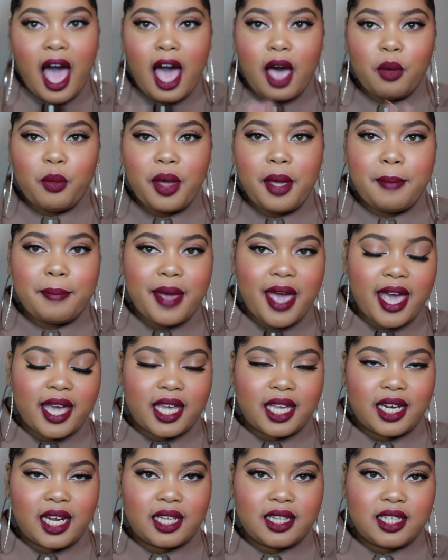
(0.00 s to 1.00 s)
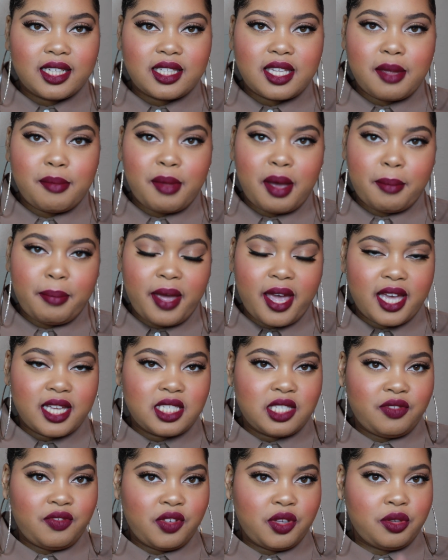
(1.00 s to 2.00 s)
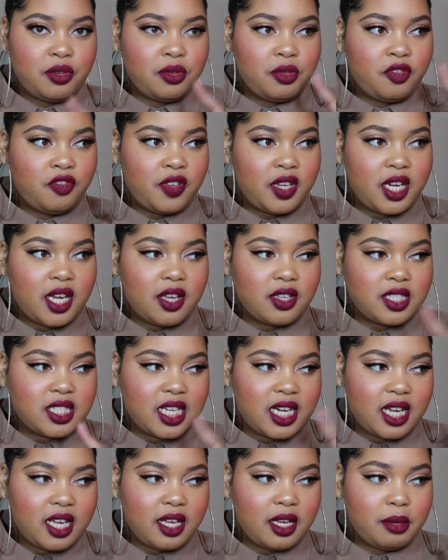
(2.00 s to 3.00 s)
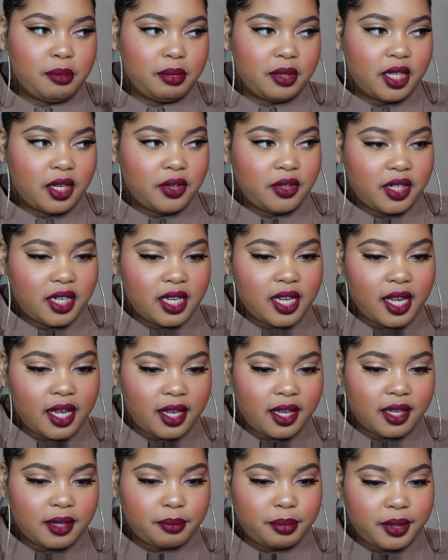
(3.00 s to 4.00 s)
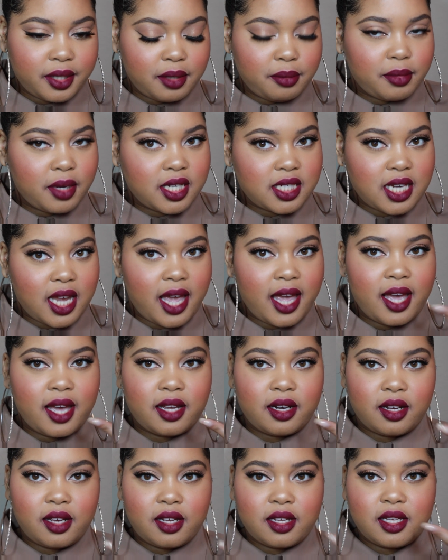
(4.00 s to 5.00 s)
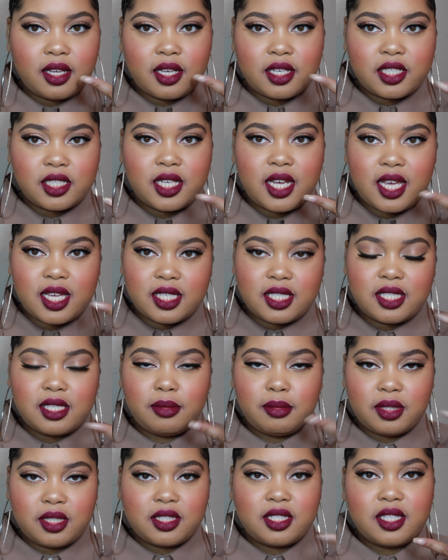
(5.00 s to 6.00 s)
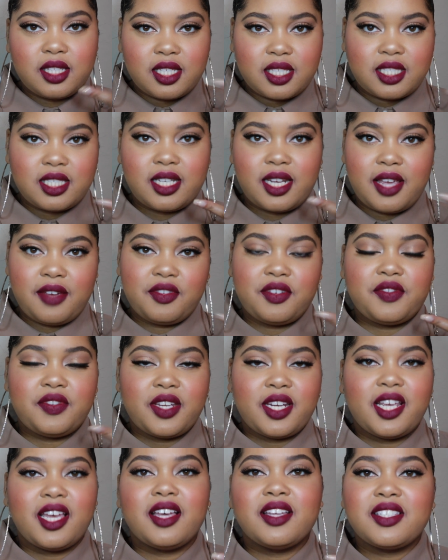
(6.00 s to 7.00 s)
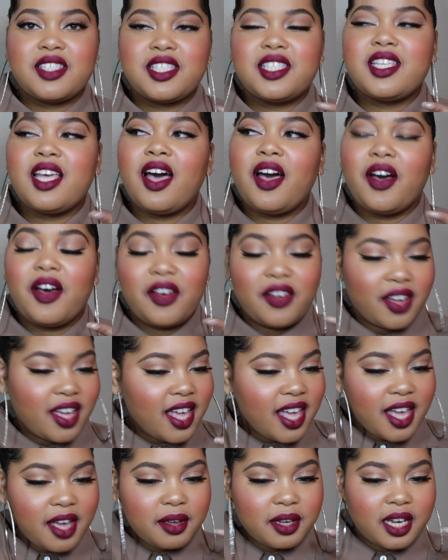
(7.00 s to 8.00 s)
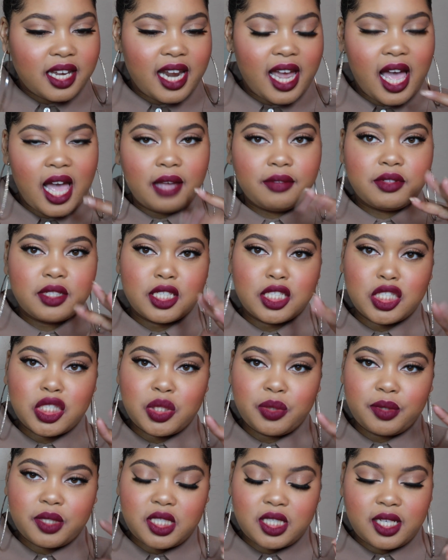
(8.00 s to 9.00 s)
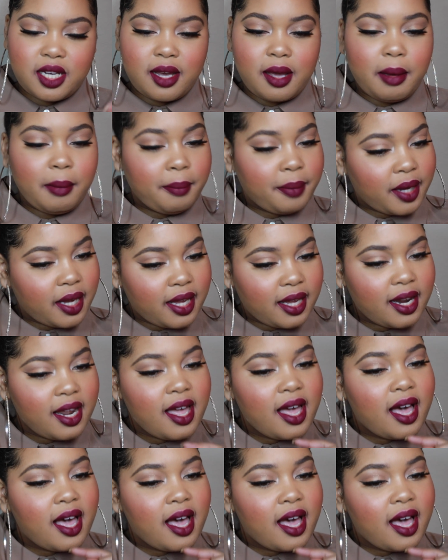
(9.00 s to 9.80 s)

I went back and I looked at my past few videos that I uploaded and pretty much I had on a shade similar to this in every video. So gonna have to switch it up but